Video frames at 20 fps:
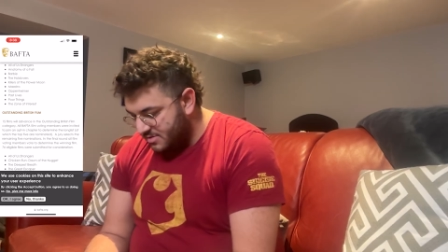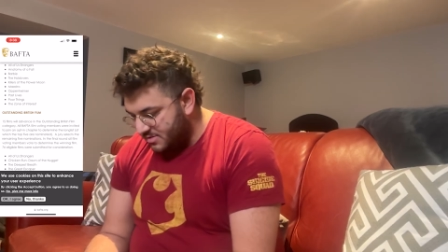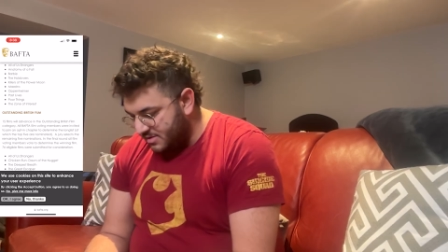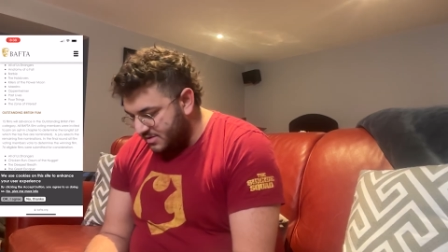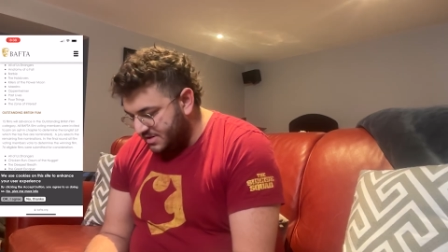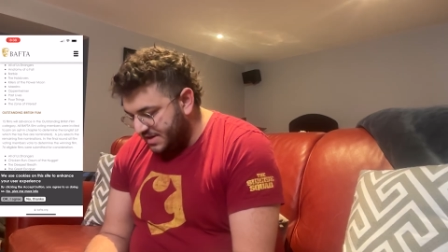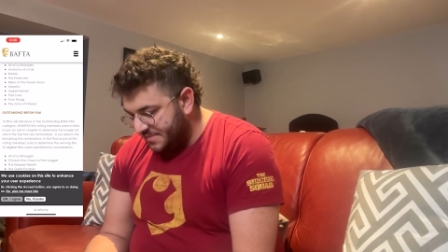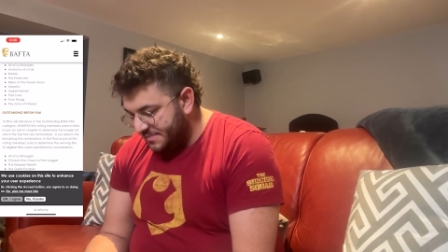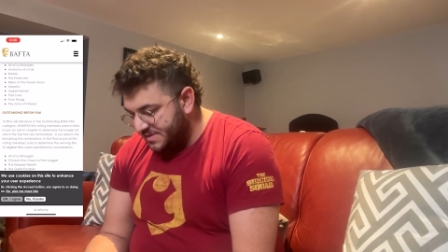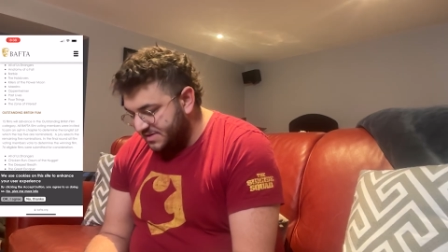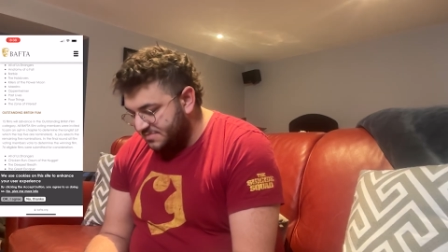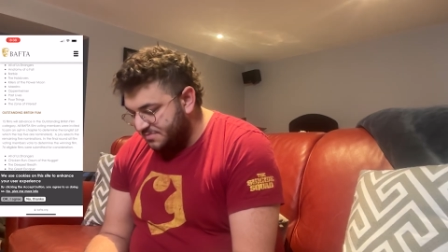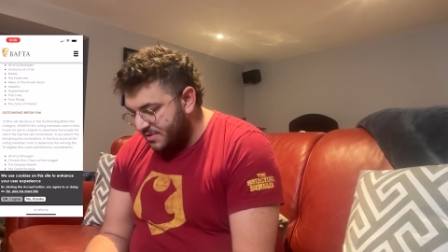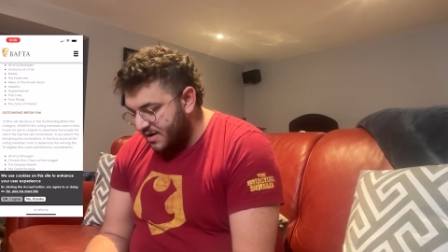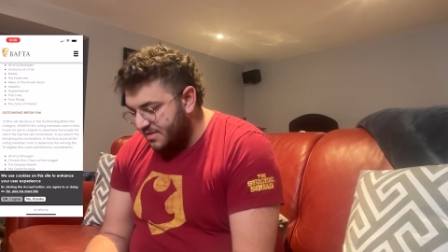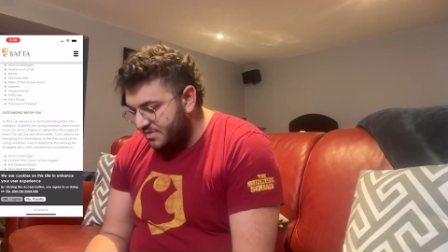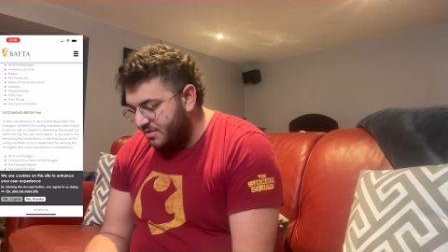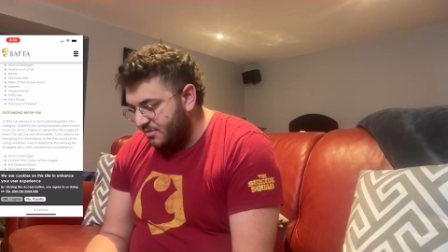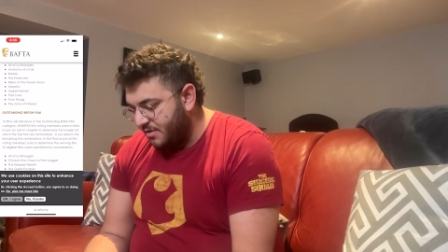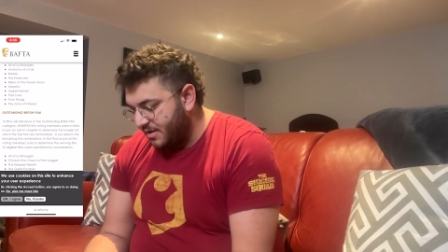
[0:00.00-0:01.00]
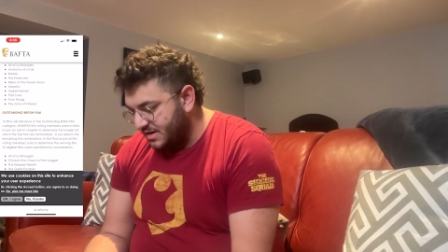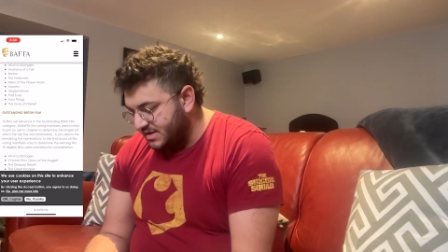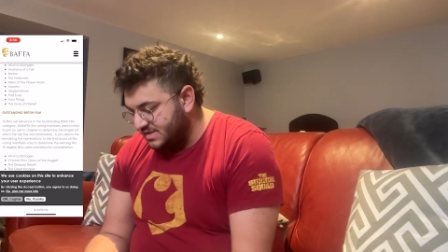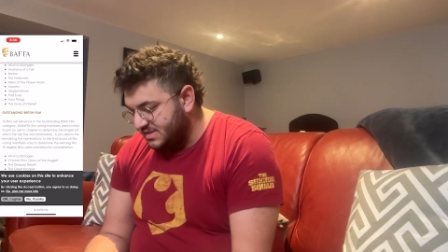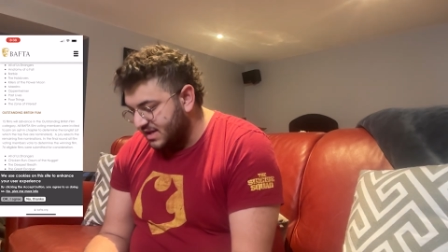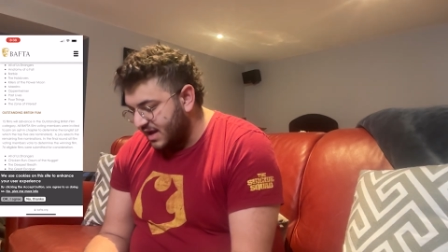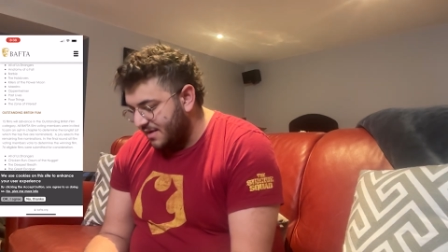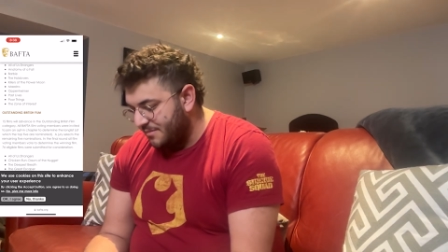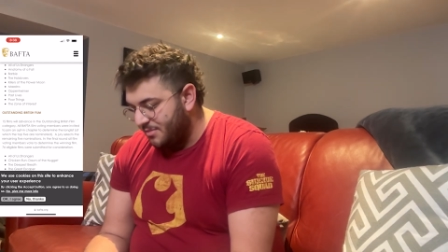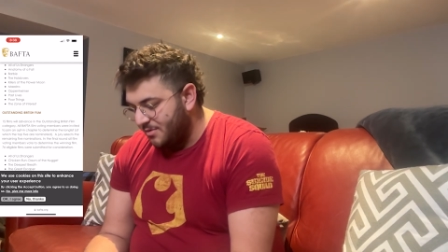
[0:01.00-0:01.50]
Deepest Breath, The Great
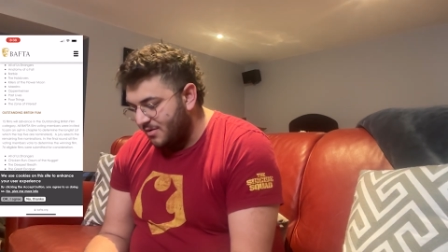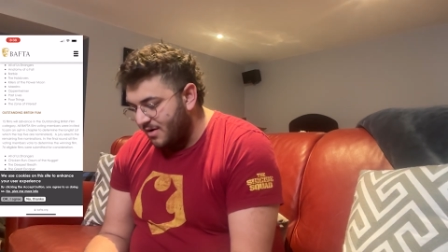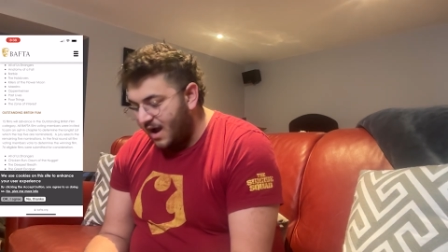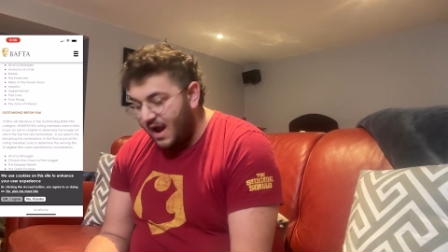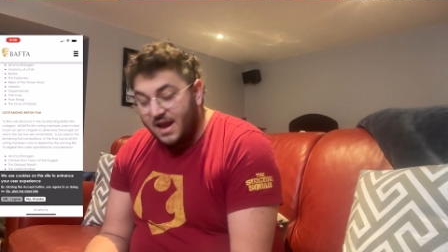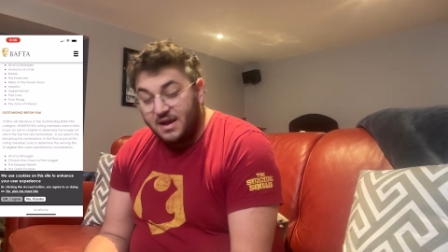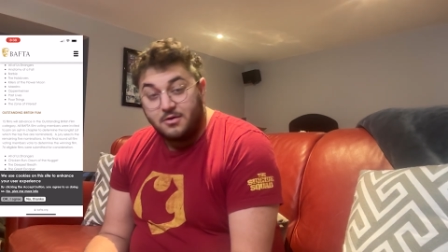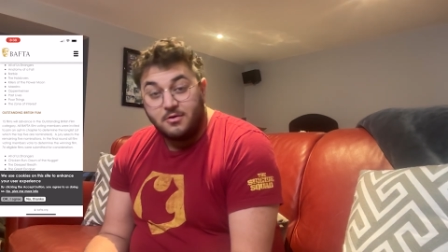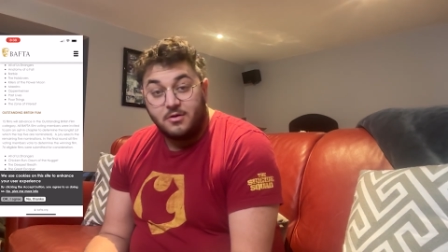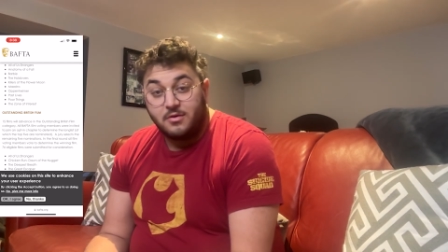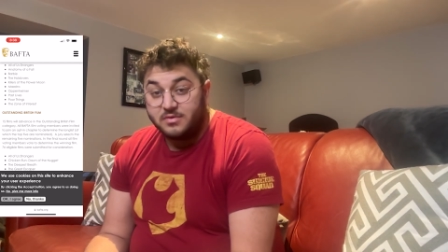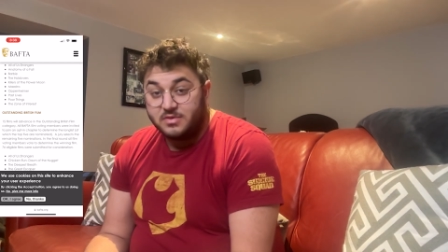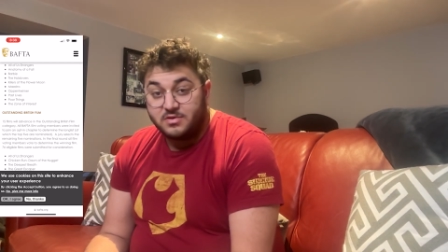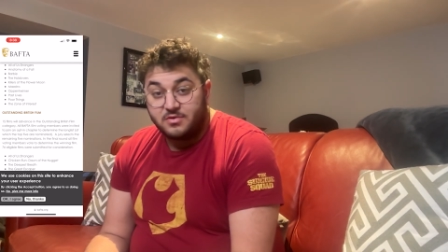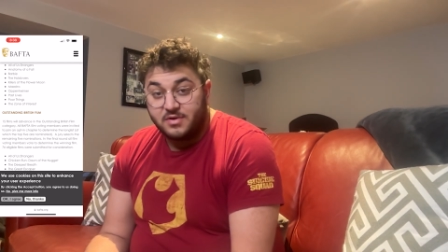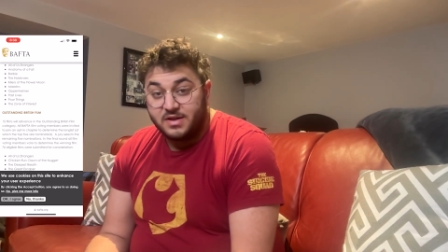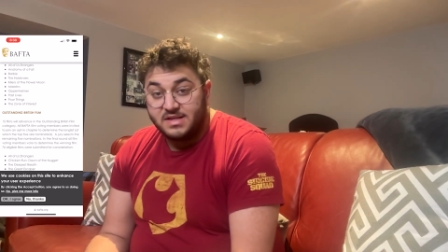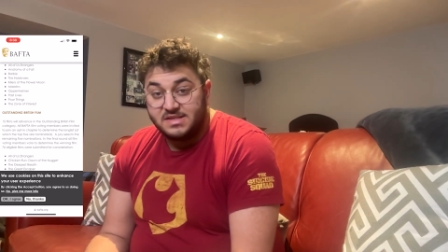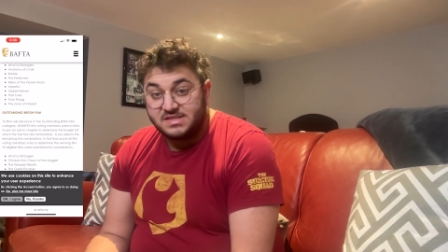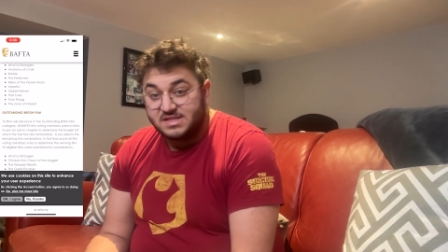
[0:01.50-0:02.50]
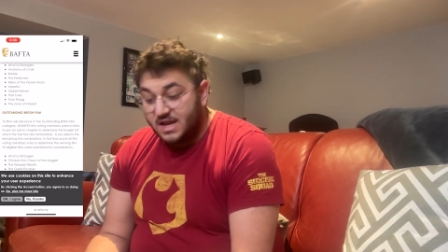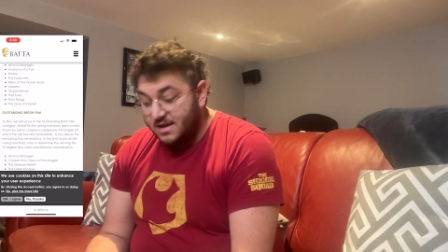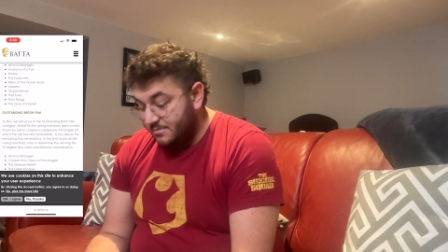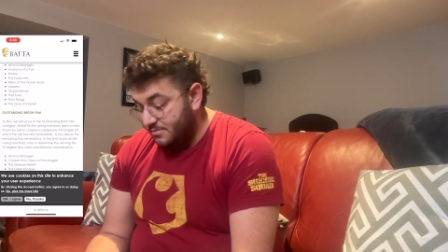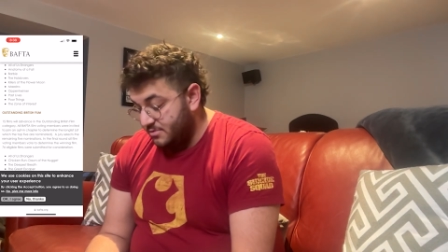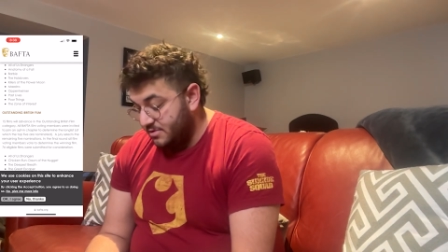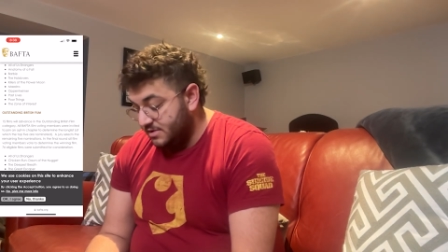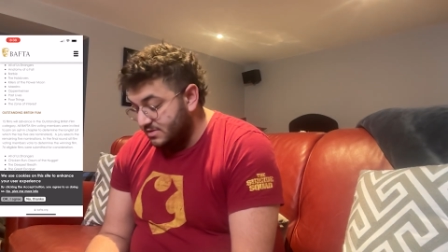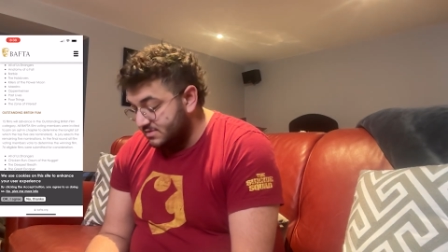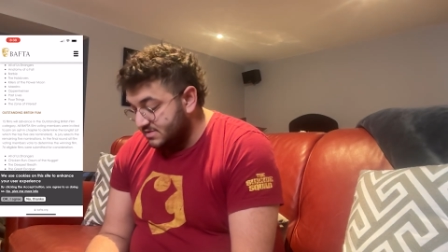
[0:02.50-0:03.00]
Escaper. I don't know what The Great
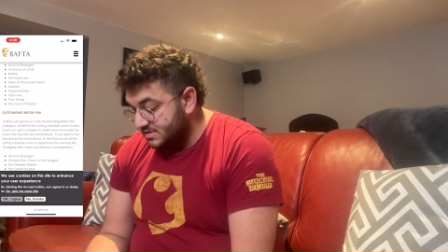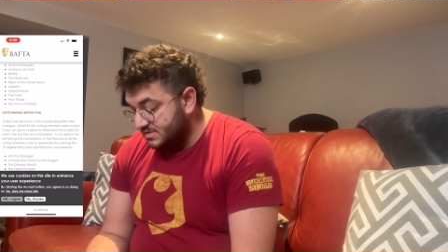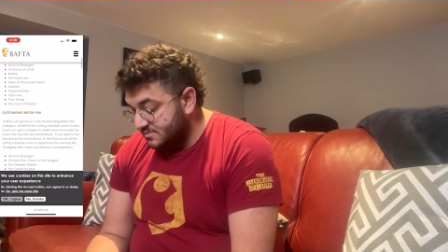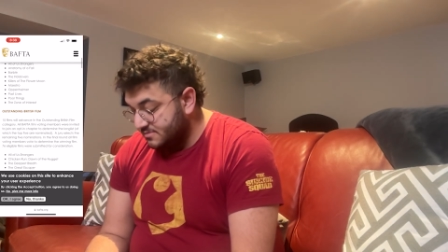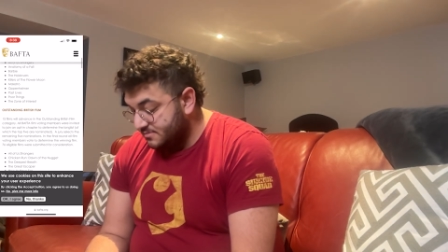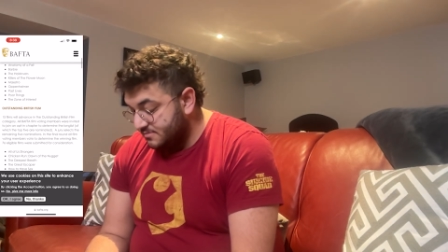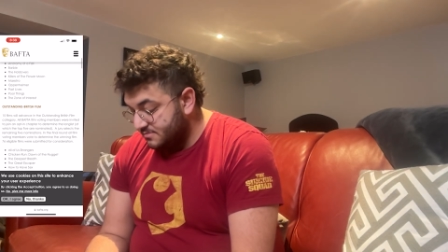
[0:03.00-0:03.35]
Escaper is.